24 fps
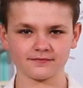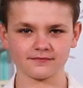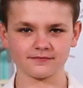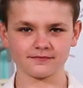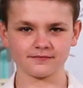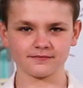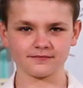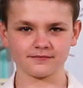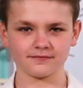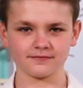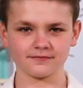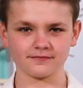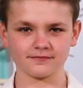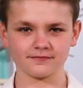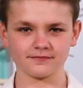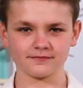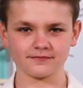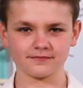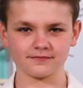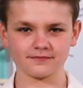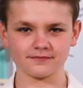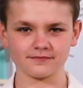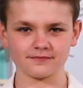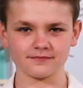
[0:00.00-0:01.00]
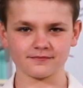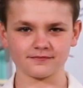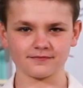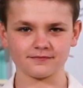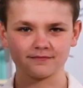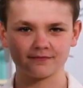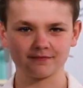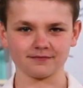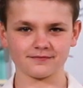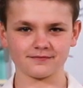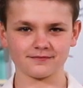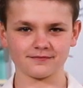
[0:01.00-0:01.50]

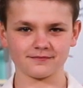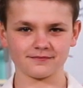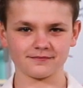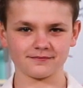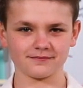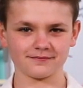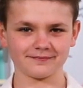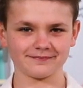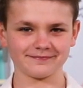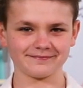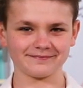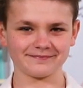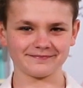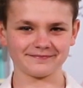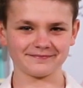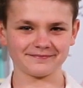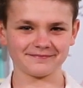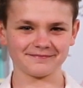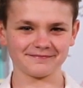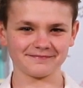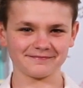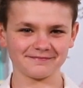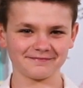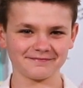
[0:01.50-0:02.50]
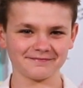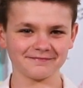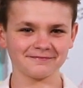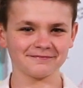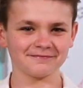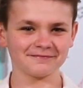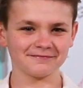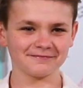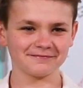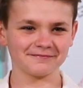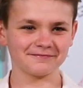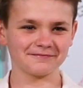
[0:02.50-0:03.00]

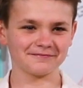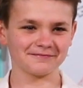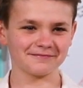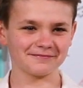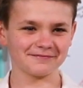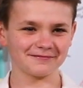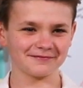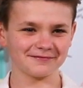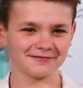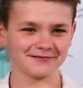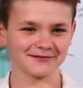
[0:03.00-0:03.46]
[no speech]